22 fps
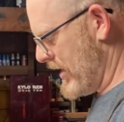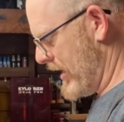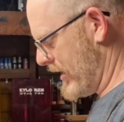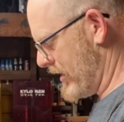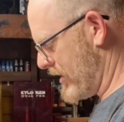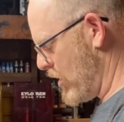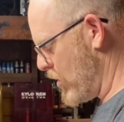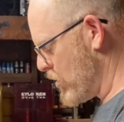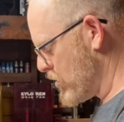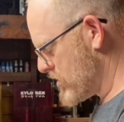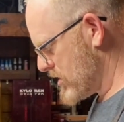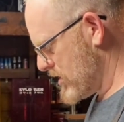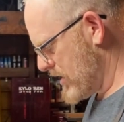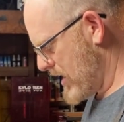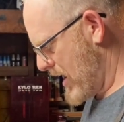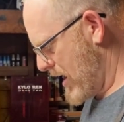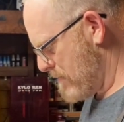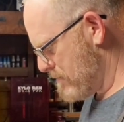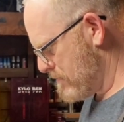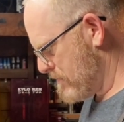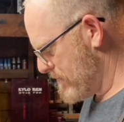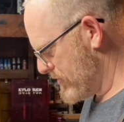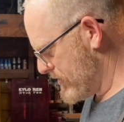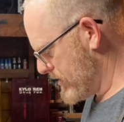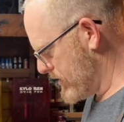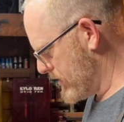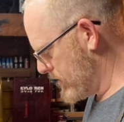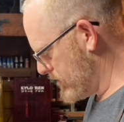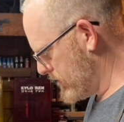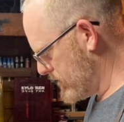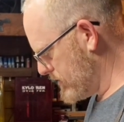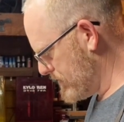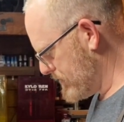goes in that
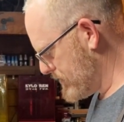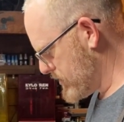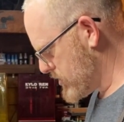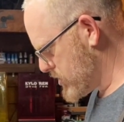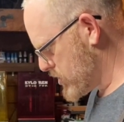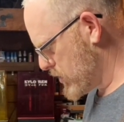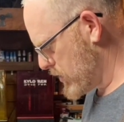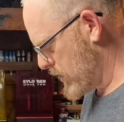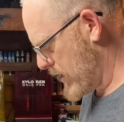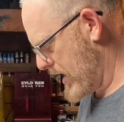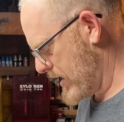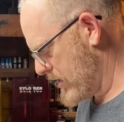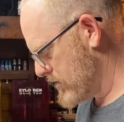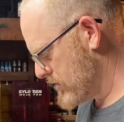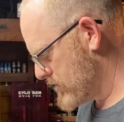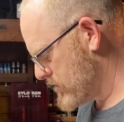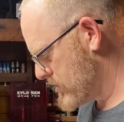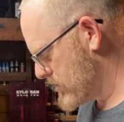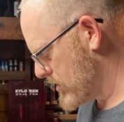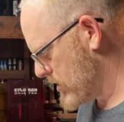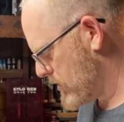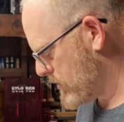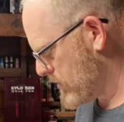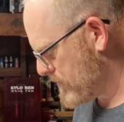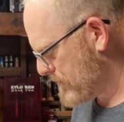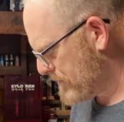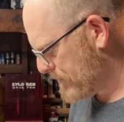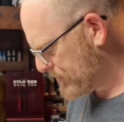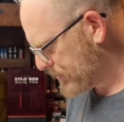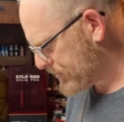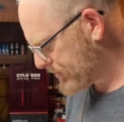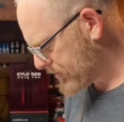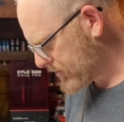little tray. So
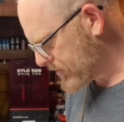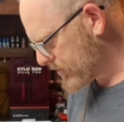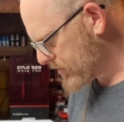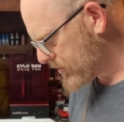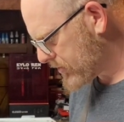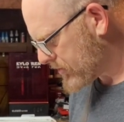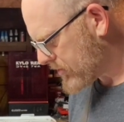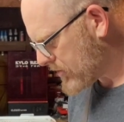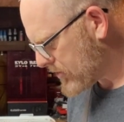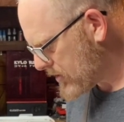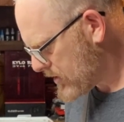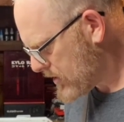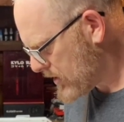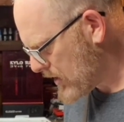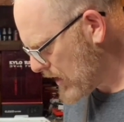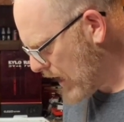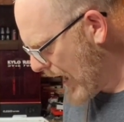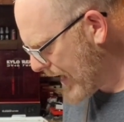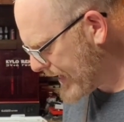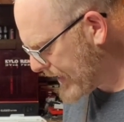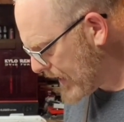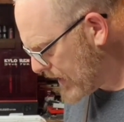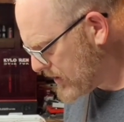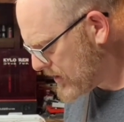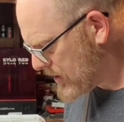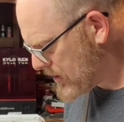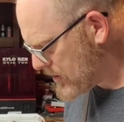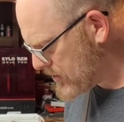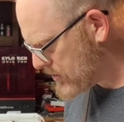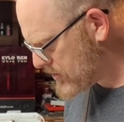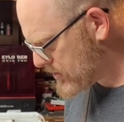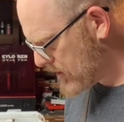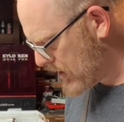I get
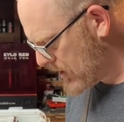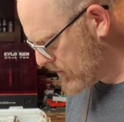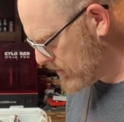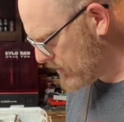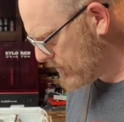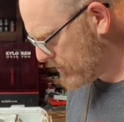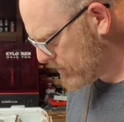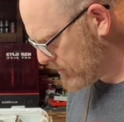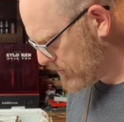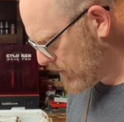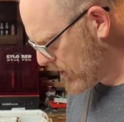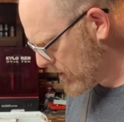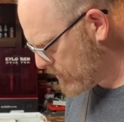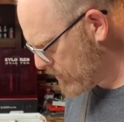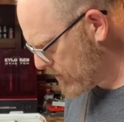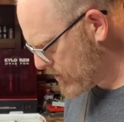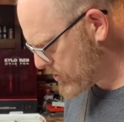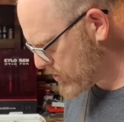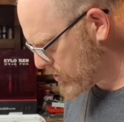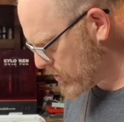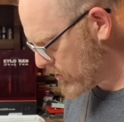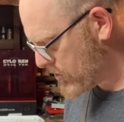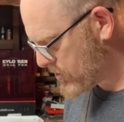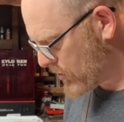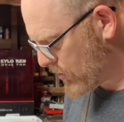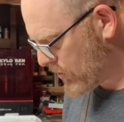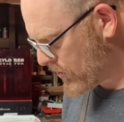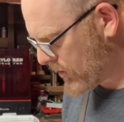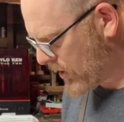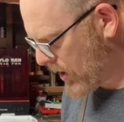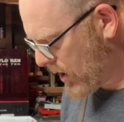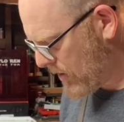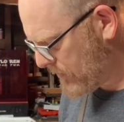these either from hardware stores
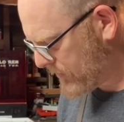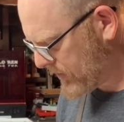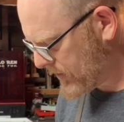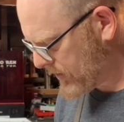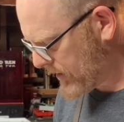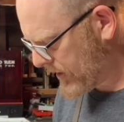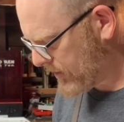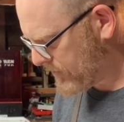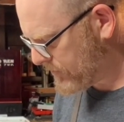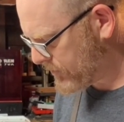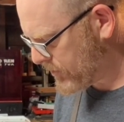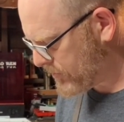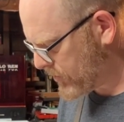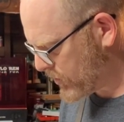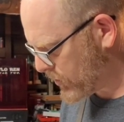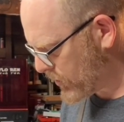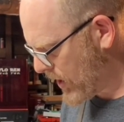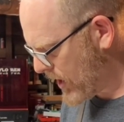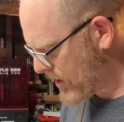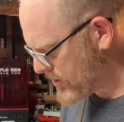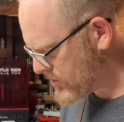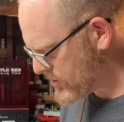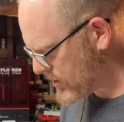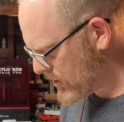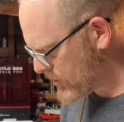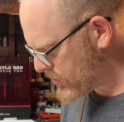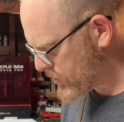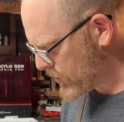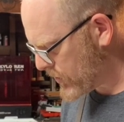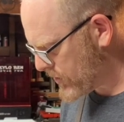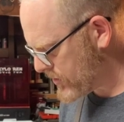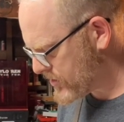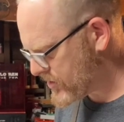or often like from garage sales
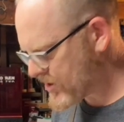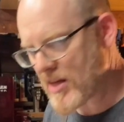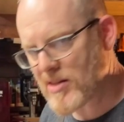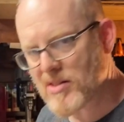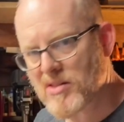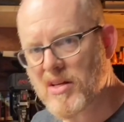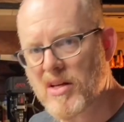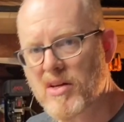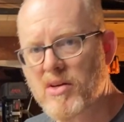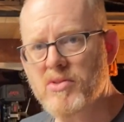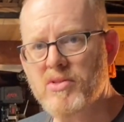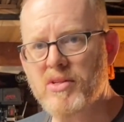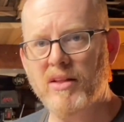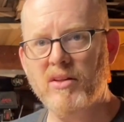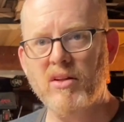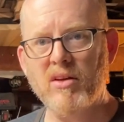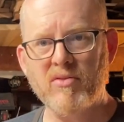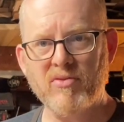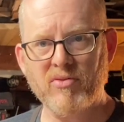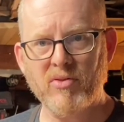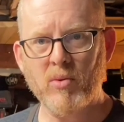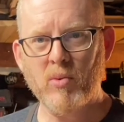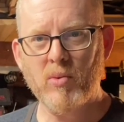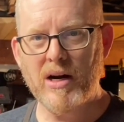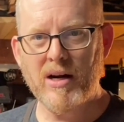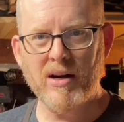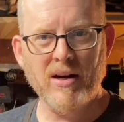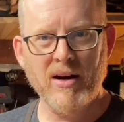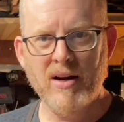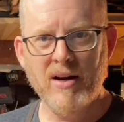or estate sales. I look for where